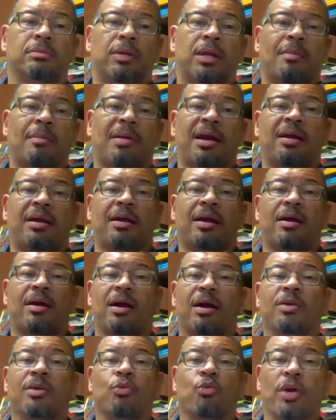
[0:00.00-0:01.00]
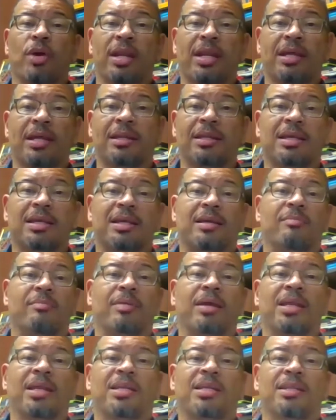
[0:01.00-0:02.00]
Am I unwittingly
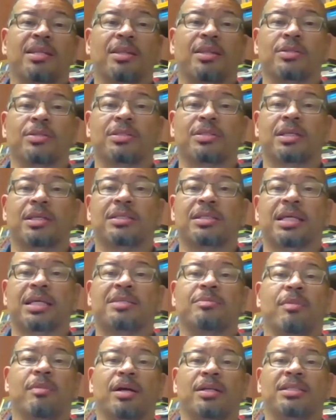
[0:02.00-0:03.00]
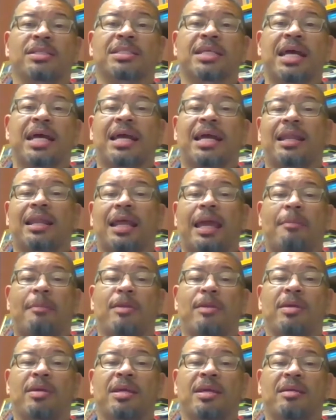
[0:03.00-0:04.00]
committed to those things as much as I claim
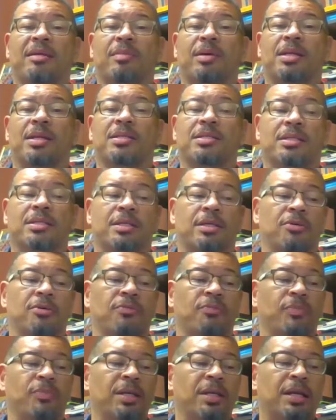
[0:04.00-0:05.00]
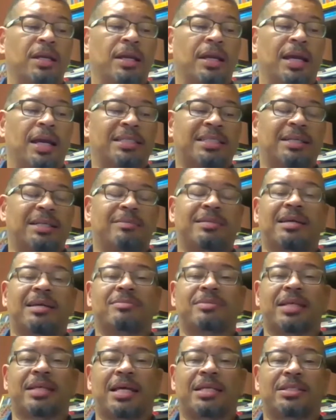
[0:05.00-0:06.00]
to be committed to you? I
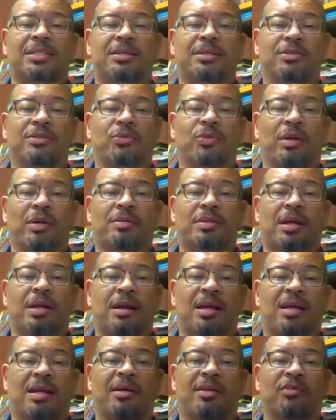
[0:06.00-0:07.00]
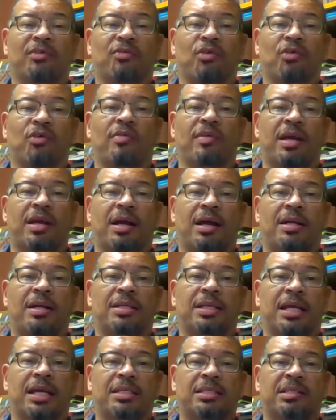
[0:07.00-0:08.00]
sometimes ask students when I'm talking about the role of
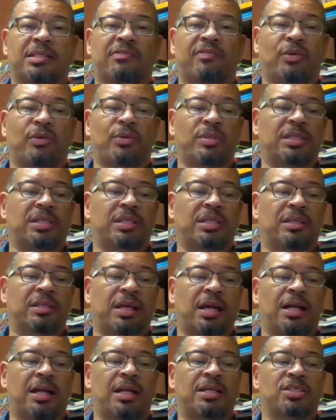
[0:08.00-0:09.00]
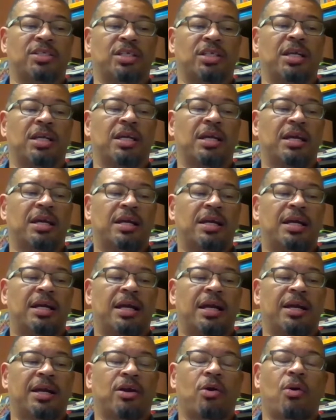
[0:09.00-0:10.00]
context in influencing theology,
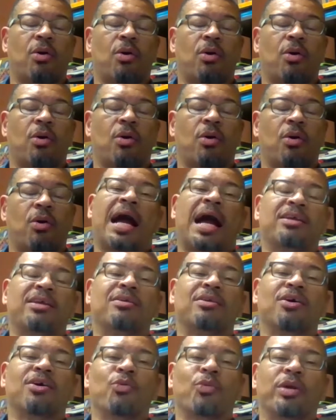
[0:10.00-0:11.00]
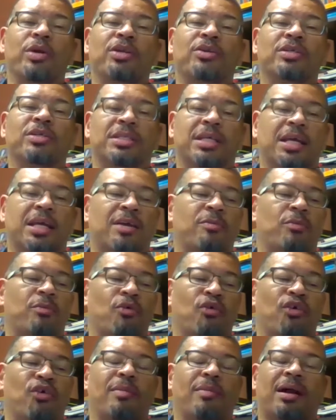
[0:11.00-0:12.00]
I go, how do you know when you're
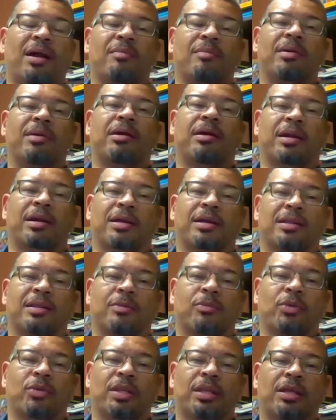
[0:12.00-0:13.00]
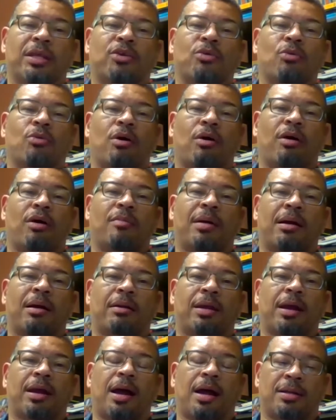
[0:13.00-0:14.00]
saying more about America than you are about
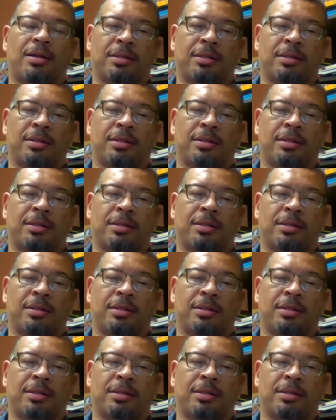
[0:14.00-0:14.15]
God?